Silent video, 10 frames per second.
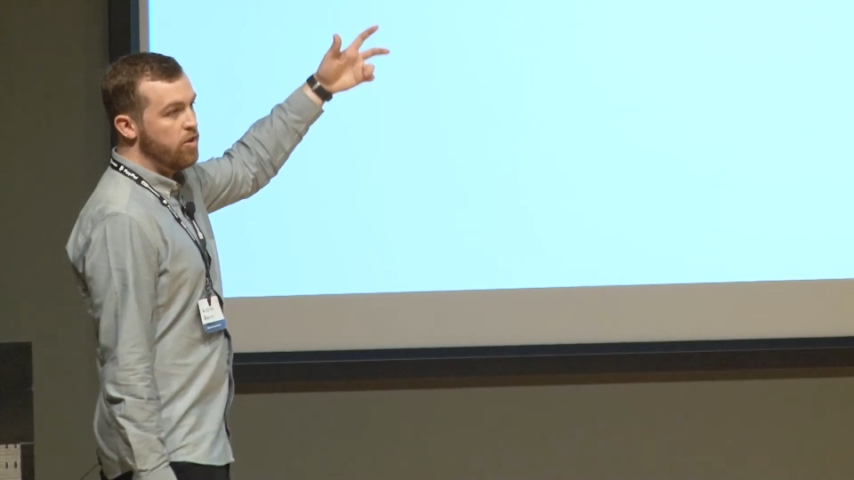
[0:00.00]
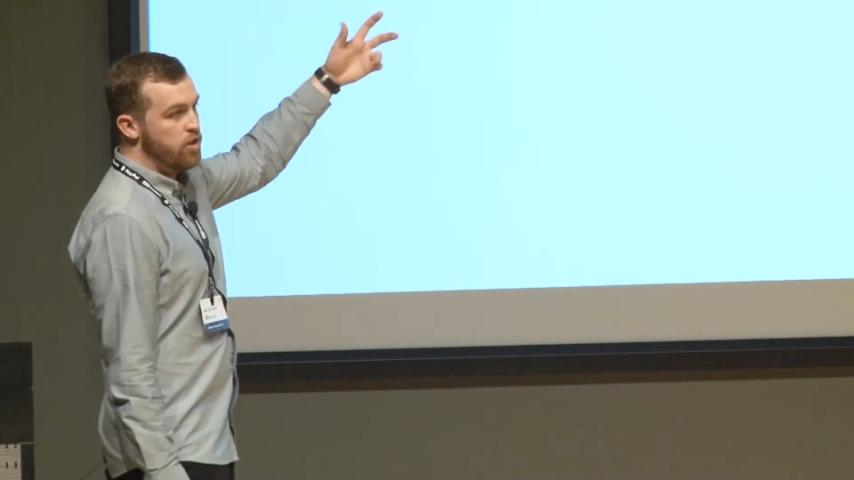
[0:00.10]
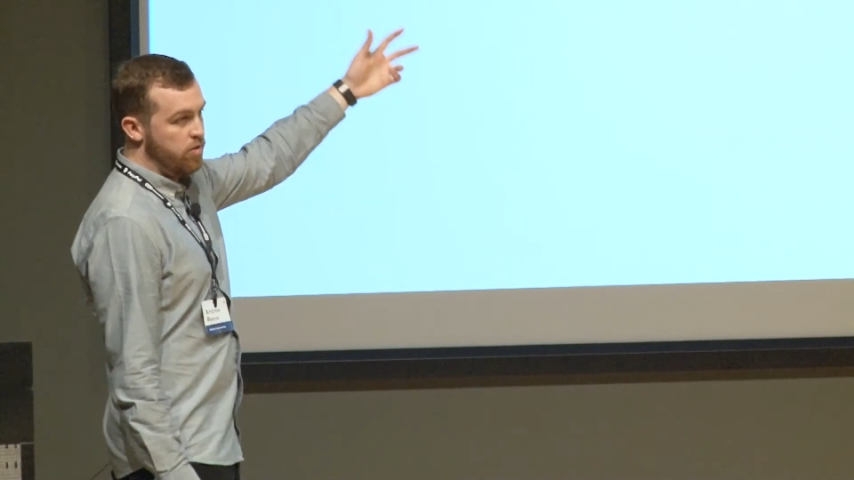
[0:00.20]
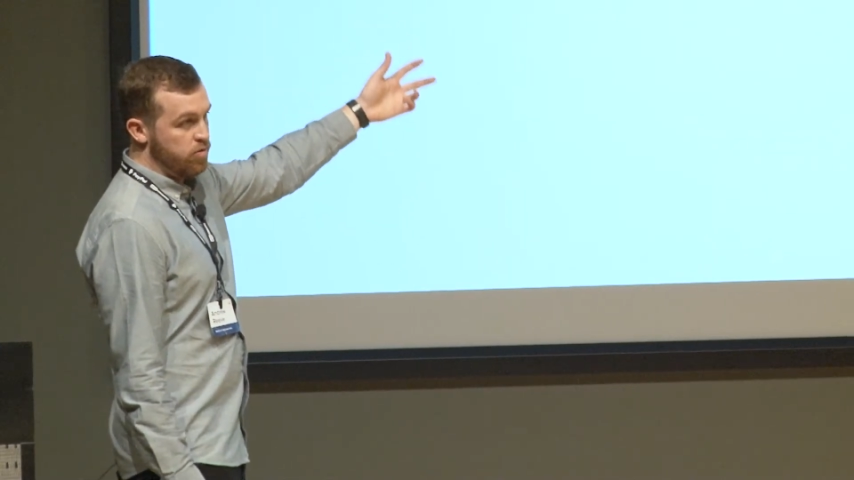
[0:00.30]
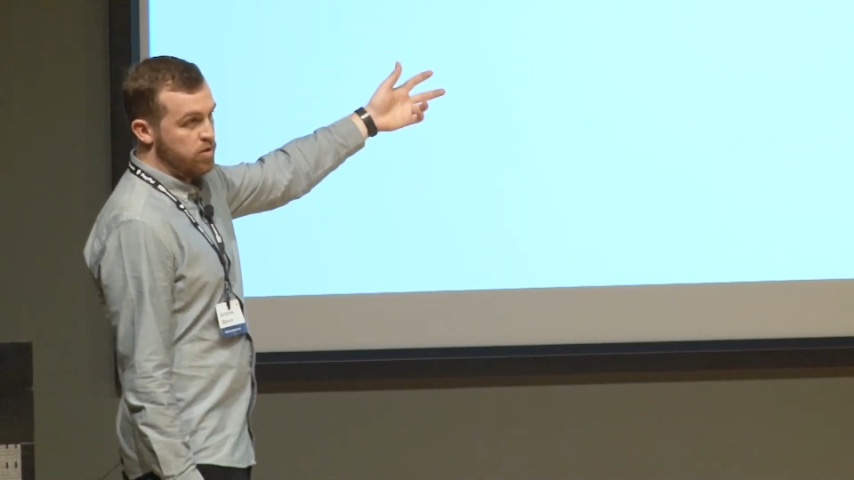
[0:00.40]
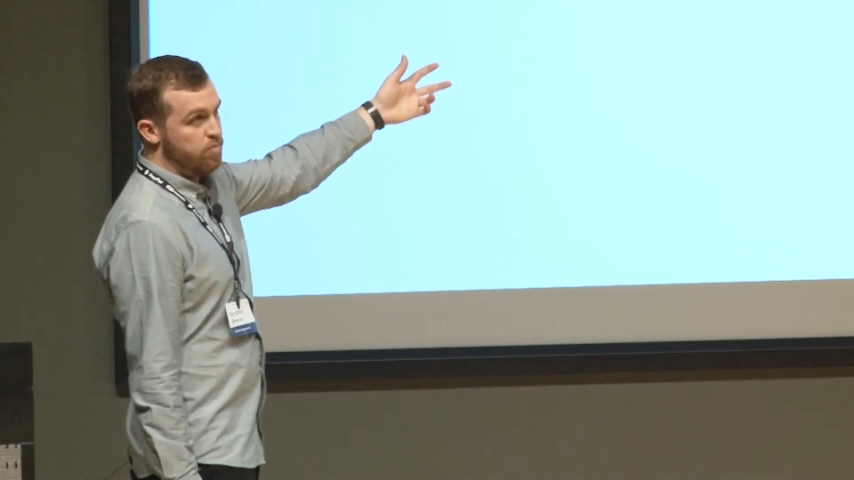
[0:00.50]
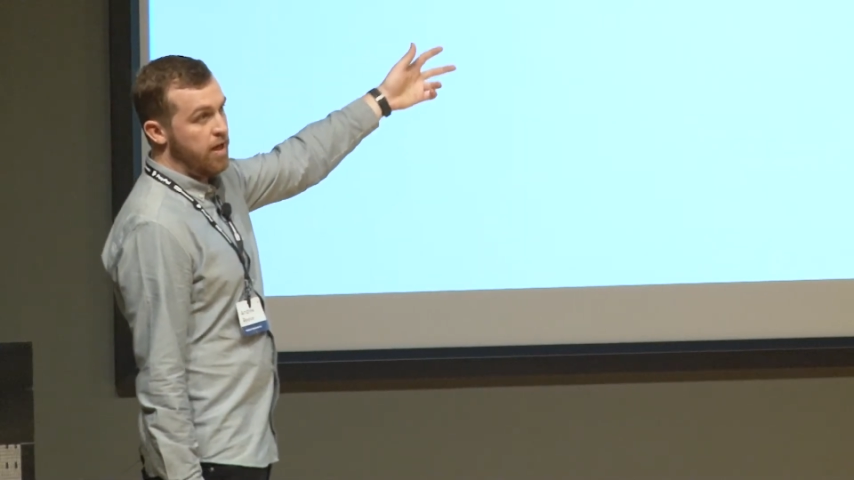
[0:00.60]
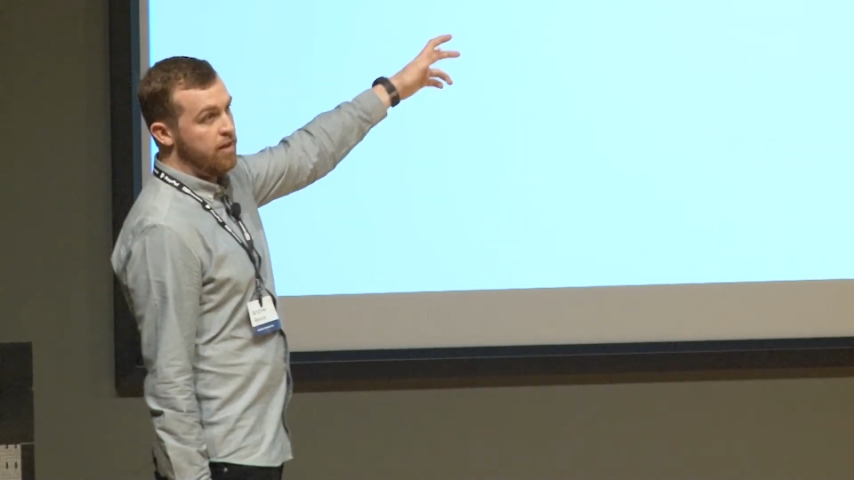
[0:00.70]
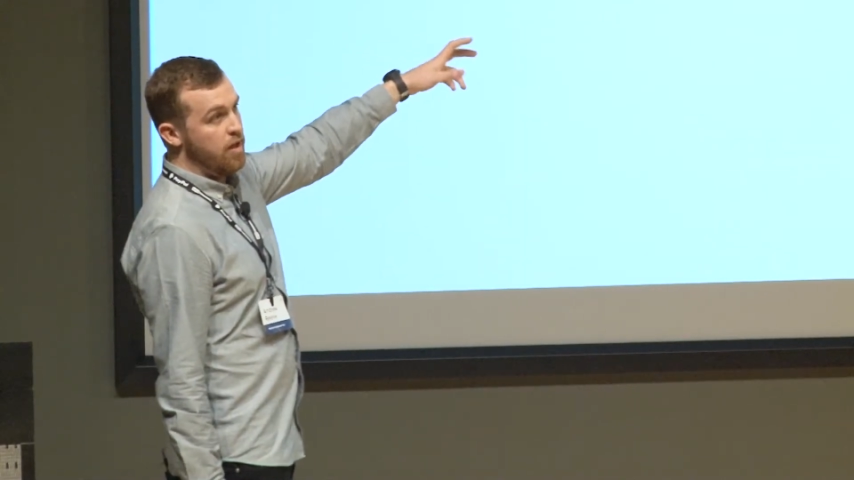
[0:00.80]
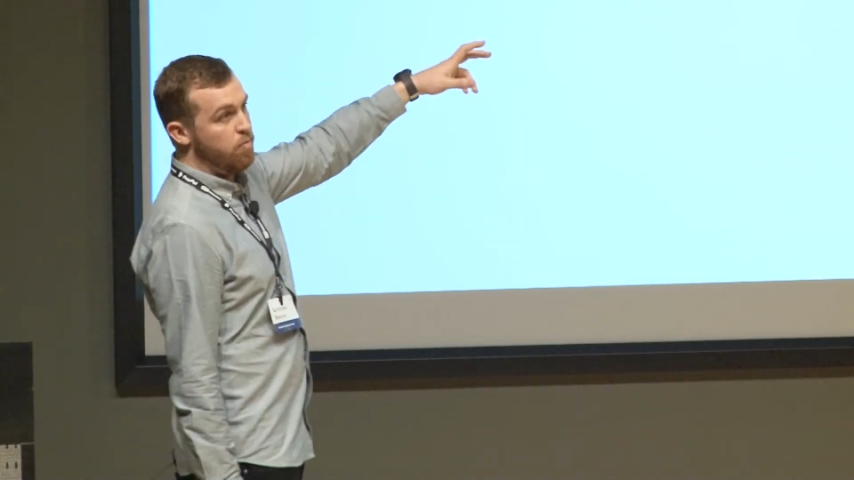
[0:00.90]
Jilt has
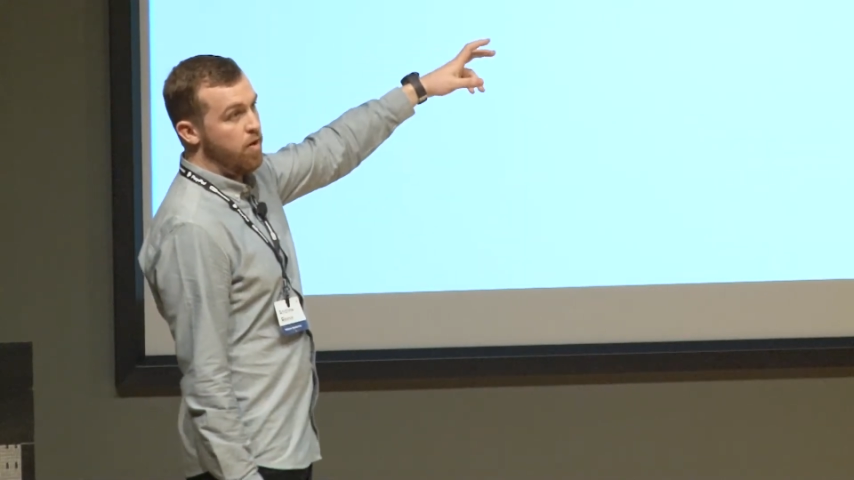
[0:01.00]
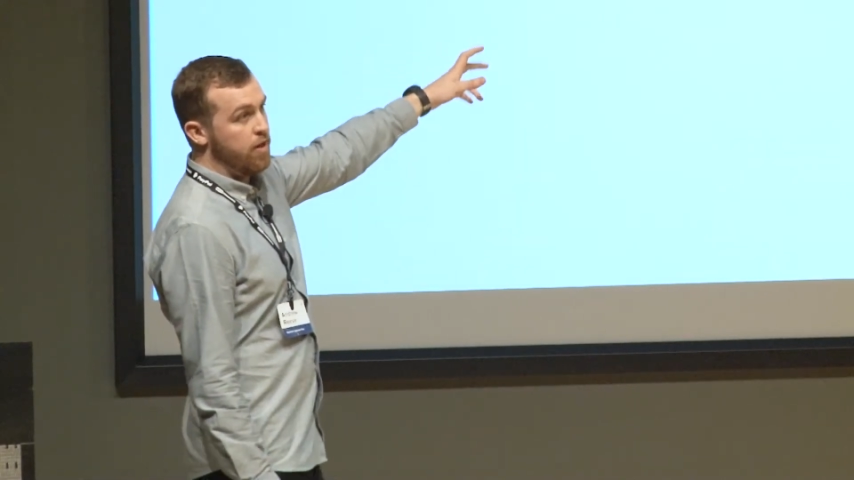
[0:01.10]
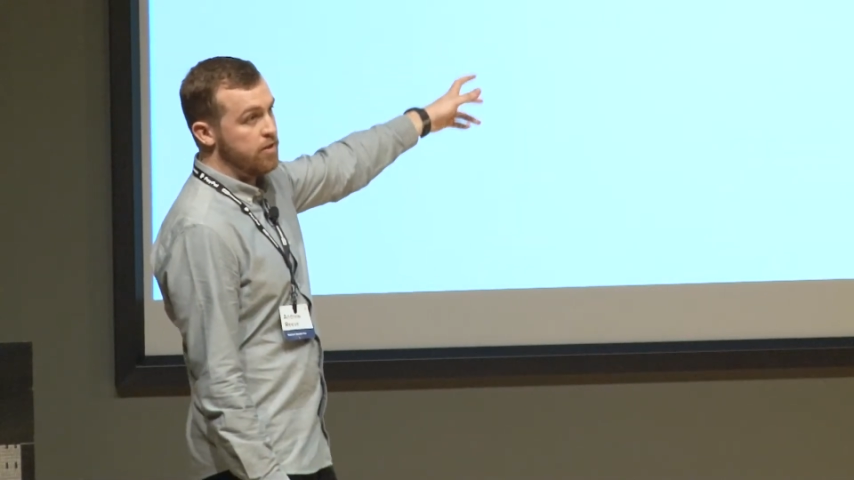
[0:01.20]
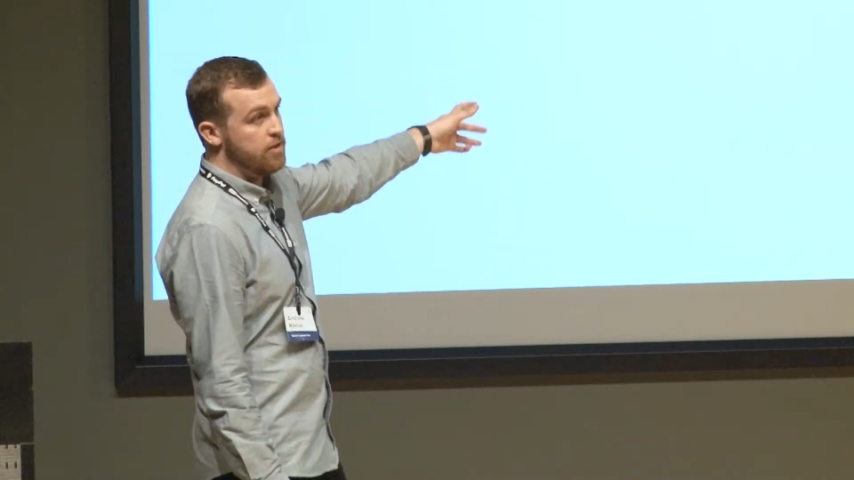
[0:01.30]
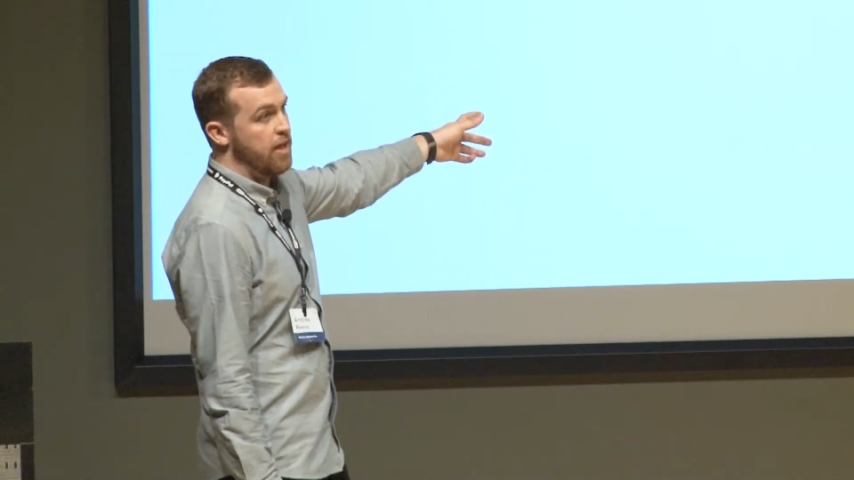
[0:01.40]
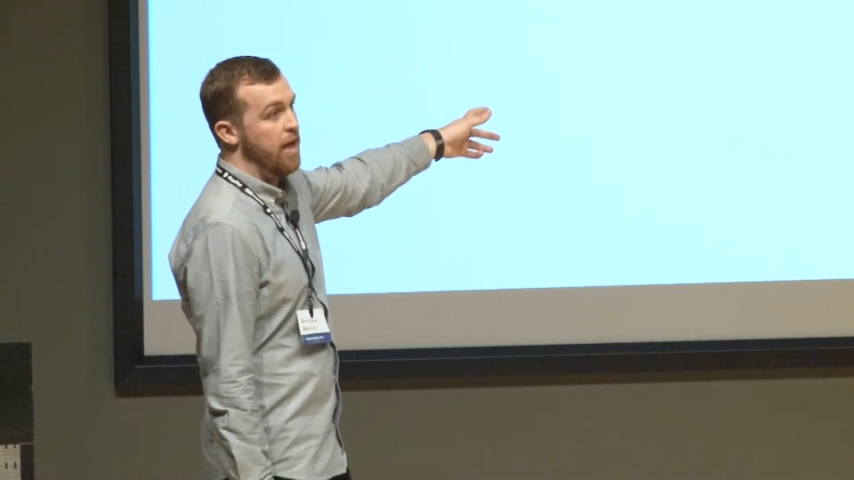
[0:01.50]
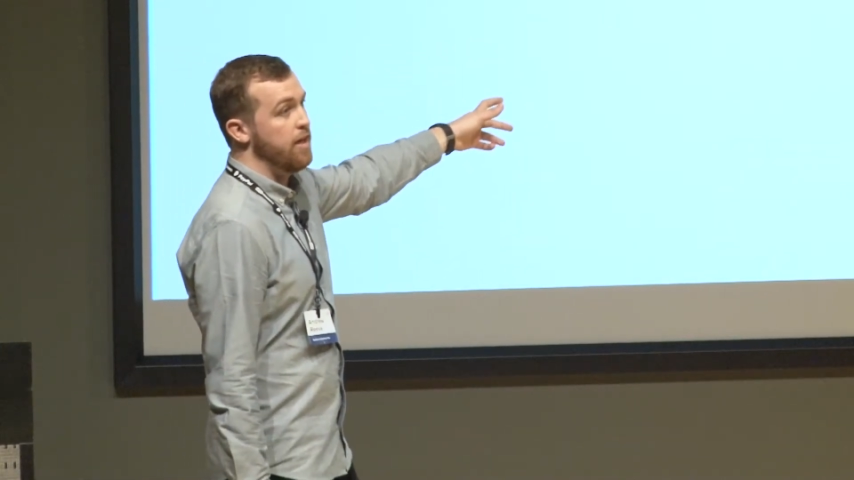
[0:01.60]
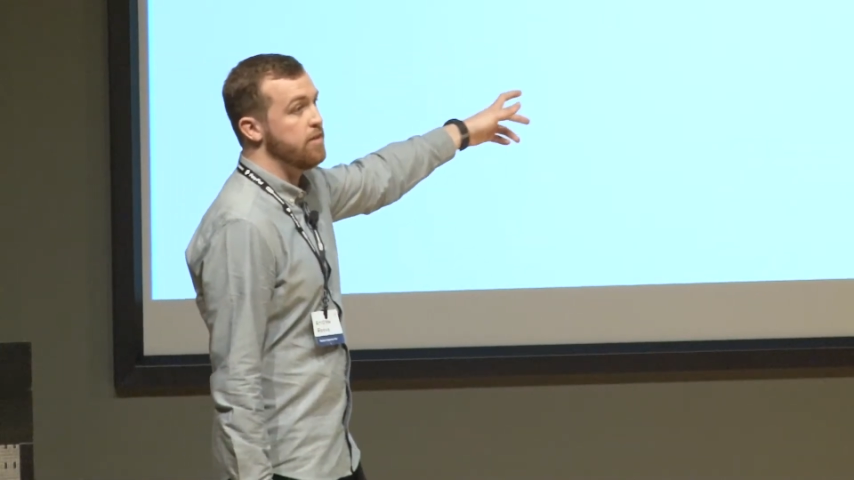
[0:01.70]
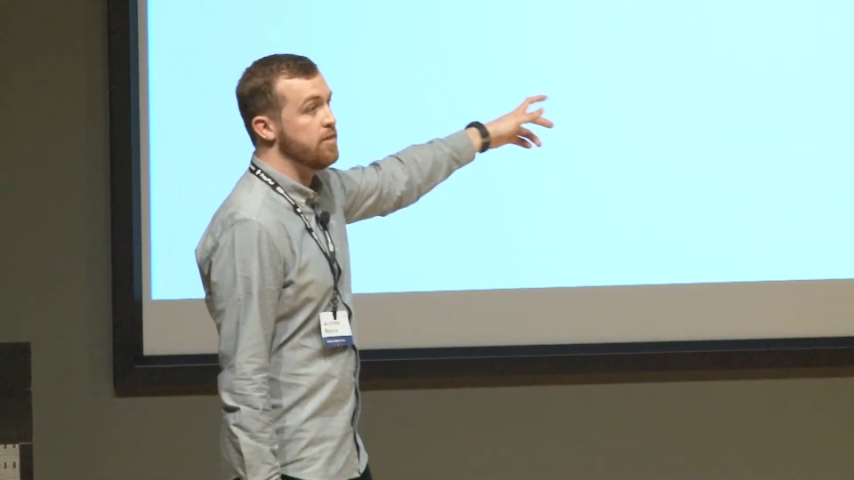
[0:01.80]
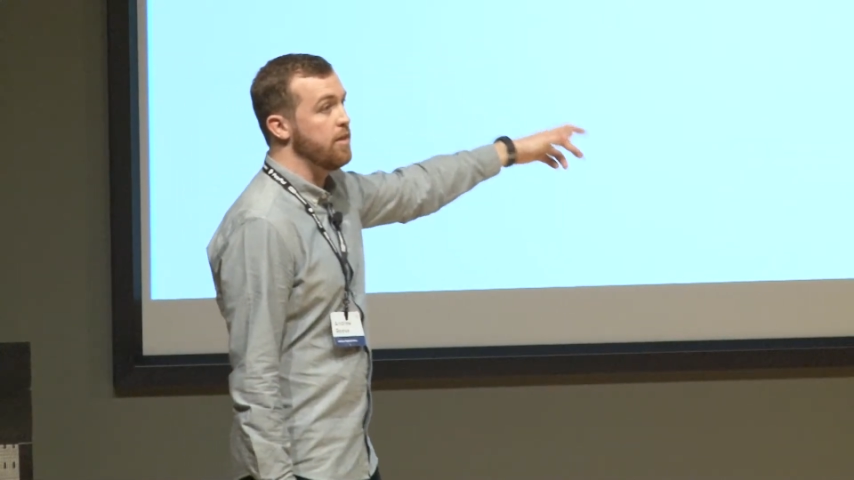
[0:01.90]
made their product a
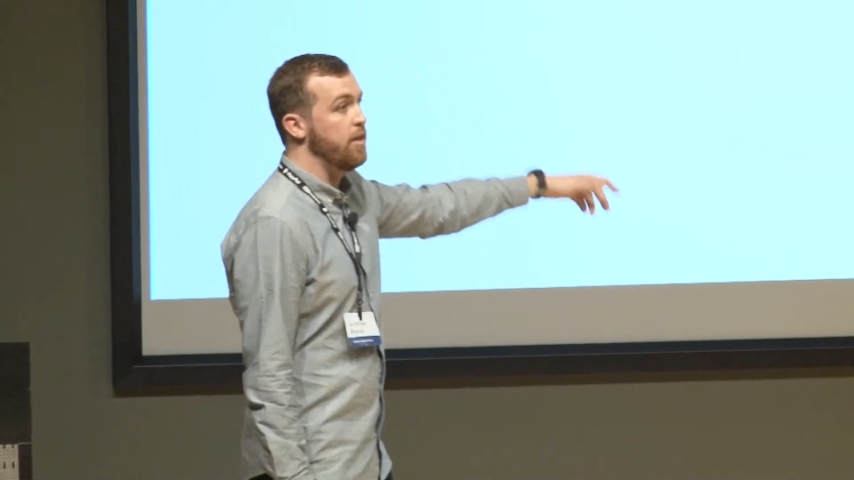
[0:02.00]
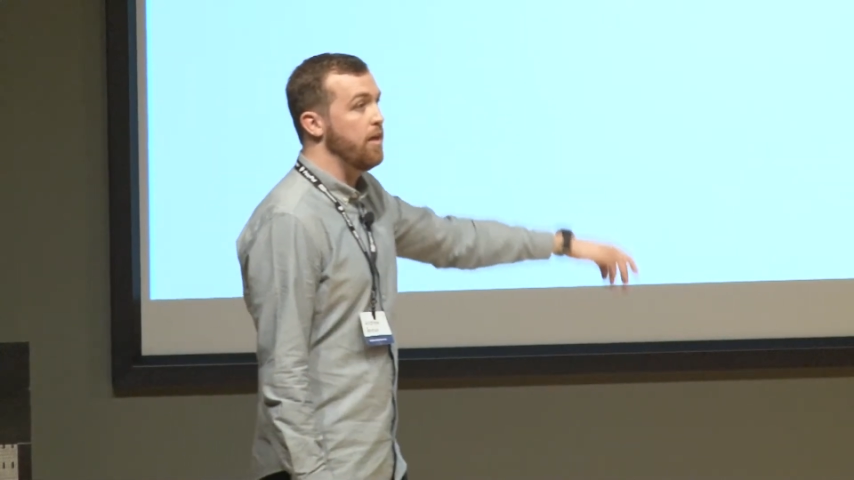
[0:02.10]
SaaS.